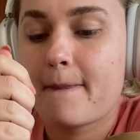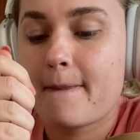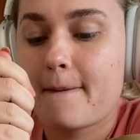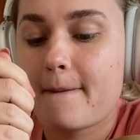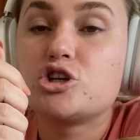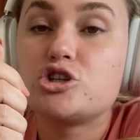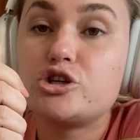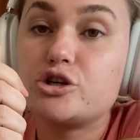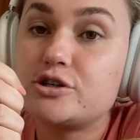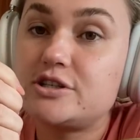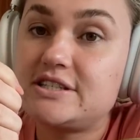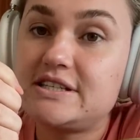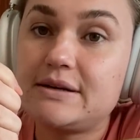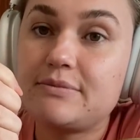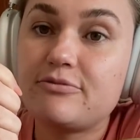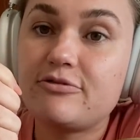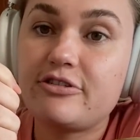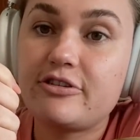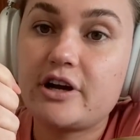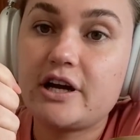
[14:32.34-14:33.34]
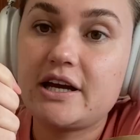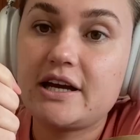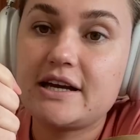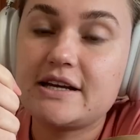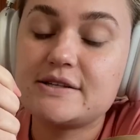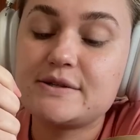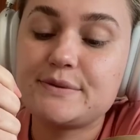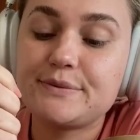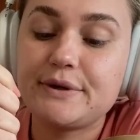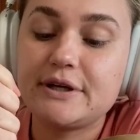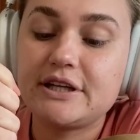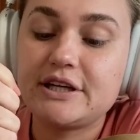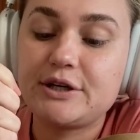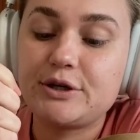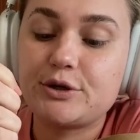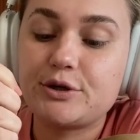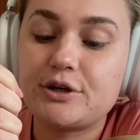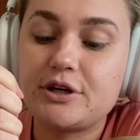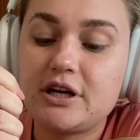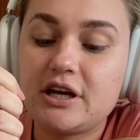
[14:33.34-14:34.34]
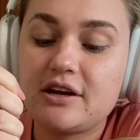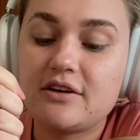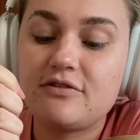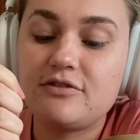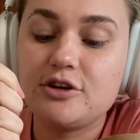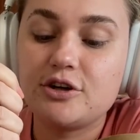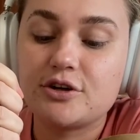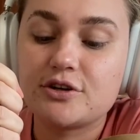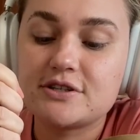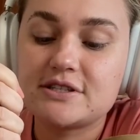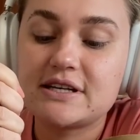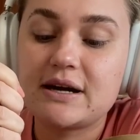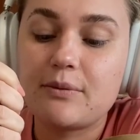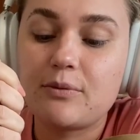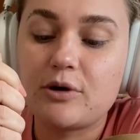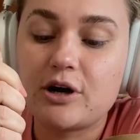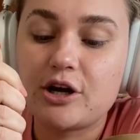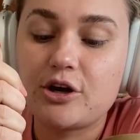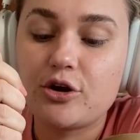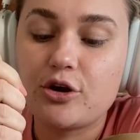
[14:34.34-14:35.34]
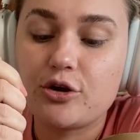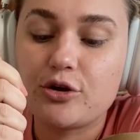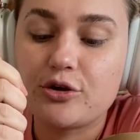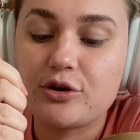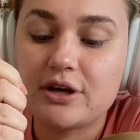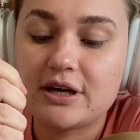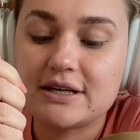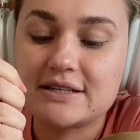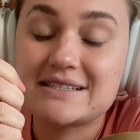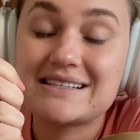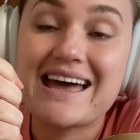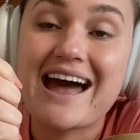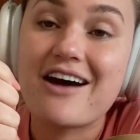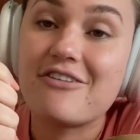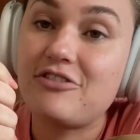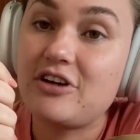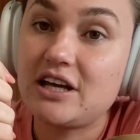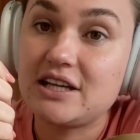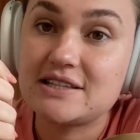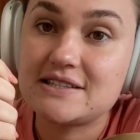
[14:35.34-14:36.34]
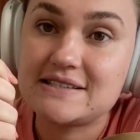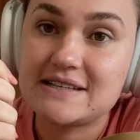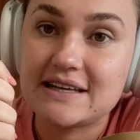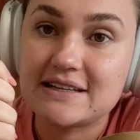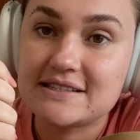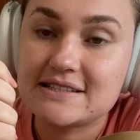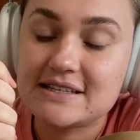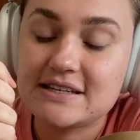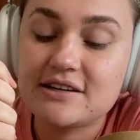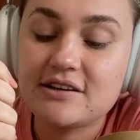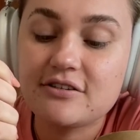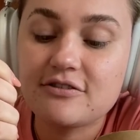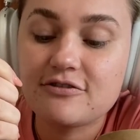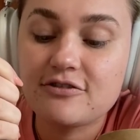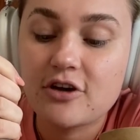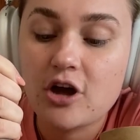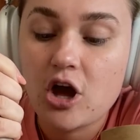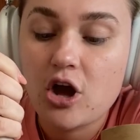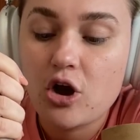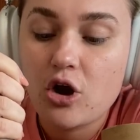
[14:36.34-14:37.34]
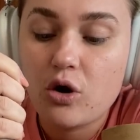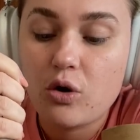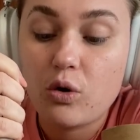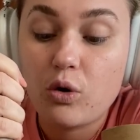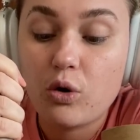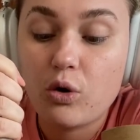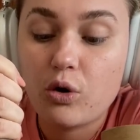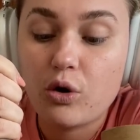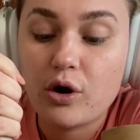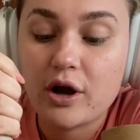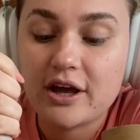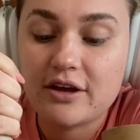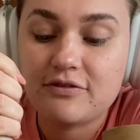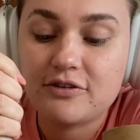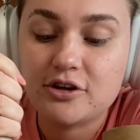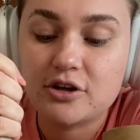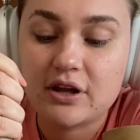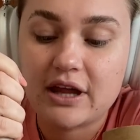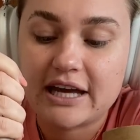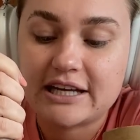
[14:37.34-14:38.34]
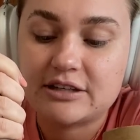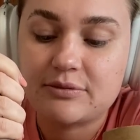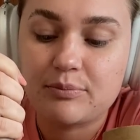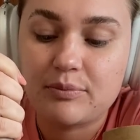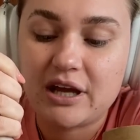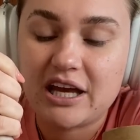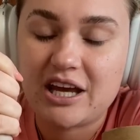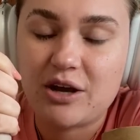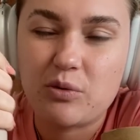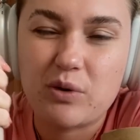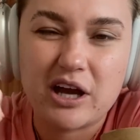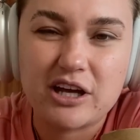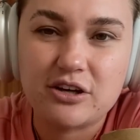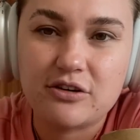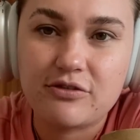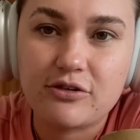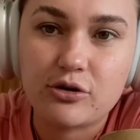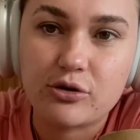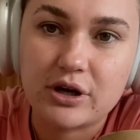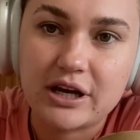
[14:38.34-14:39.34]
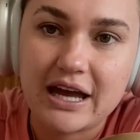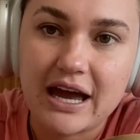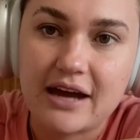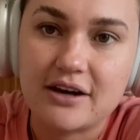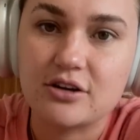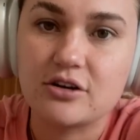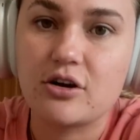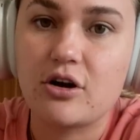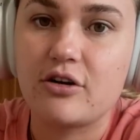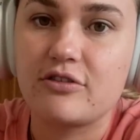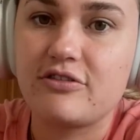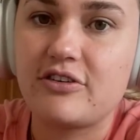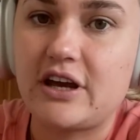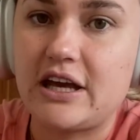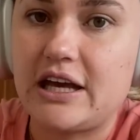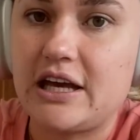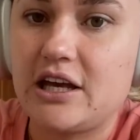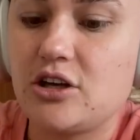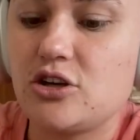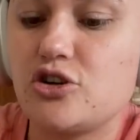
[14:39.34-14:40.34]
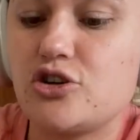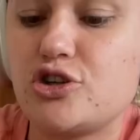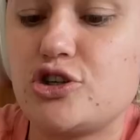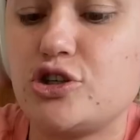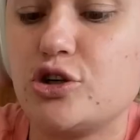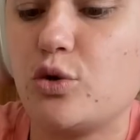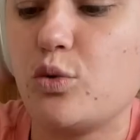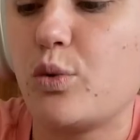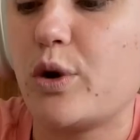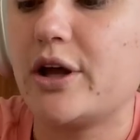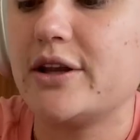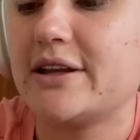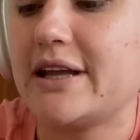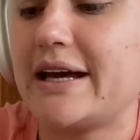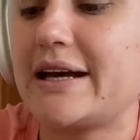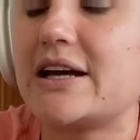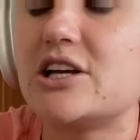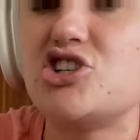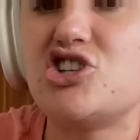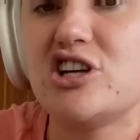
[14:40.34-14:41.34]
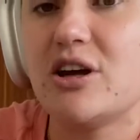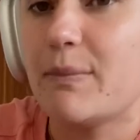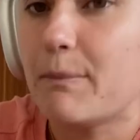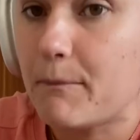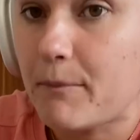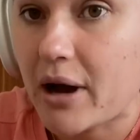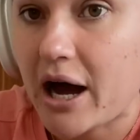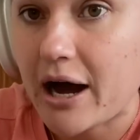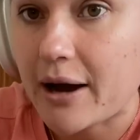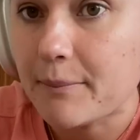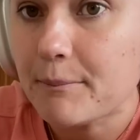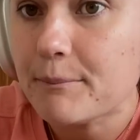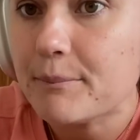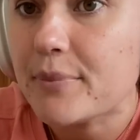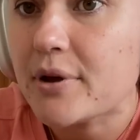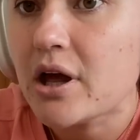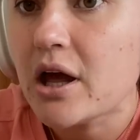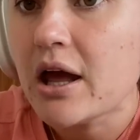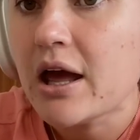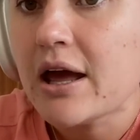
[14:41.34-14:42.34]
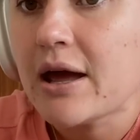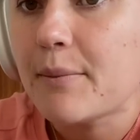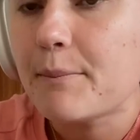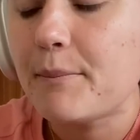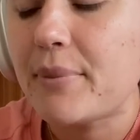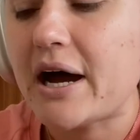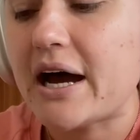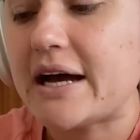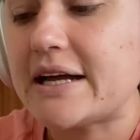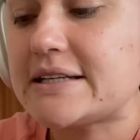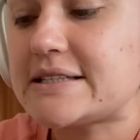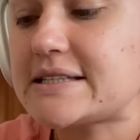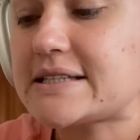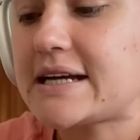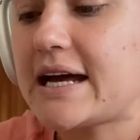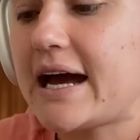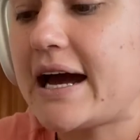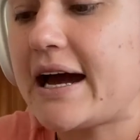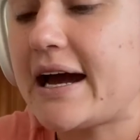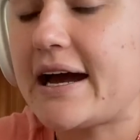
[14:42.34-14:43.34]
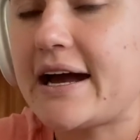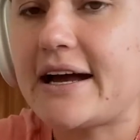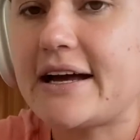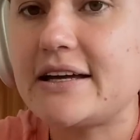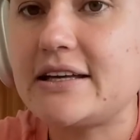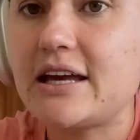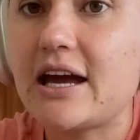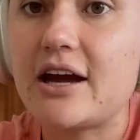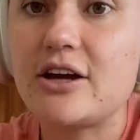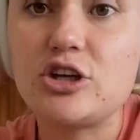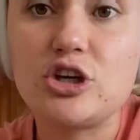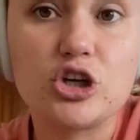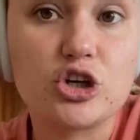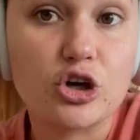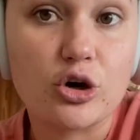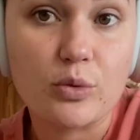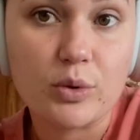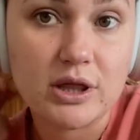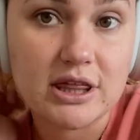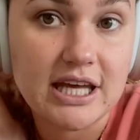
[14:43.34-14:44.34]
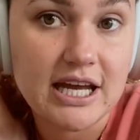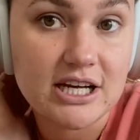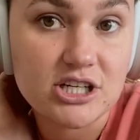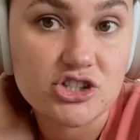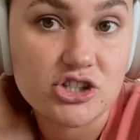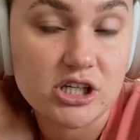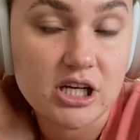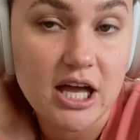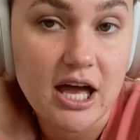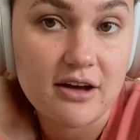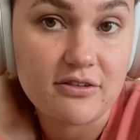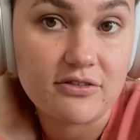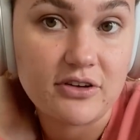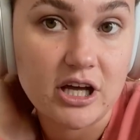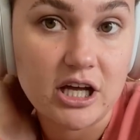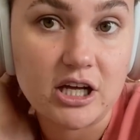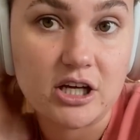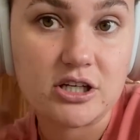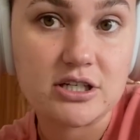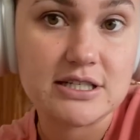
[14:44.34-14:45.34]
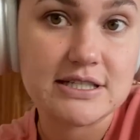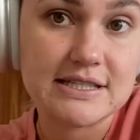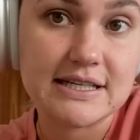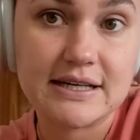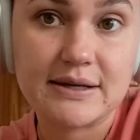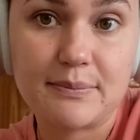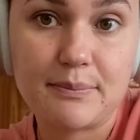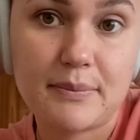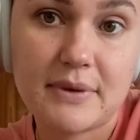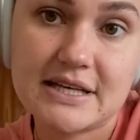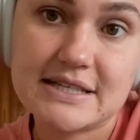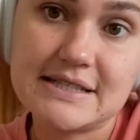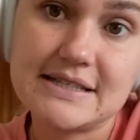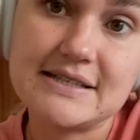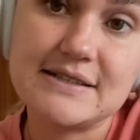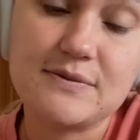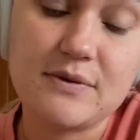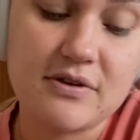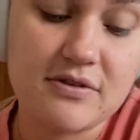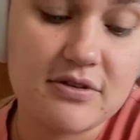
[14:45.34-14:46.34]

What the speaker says: So stim free is really good if you're someone who is caffeine sensitive, or if you're like me where you've already had a coffee, you still want like a gym pump. But yeah, you don't want the extra caffeine because it messes with